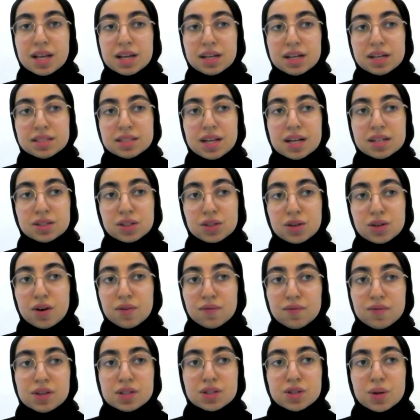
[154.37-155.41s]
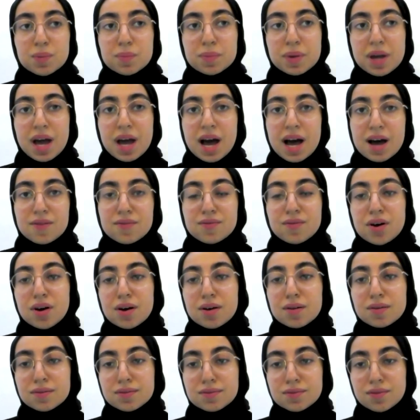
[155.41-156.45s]
and attend a conference on behalf
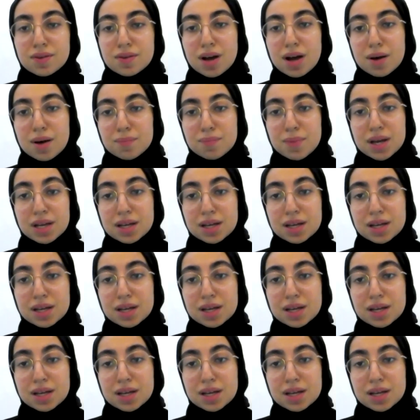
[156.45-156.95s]
of uh, my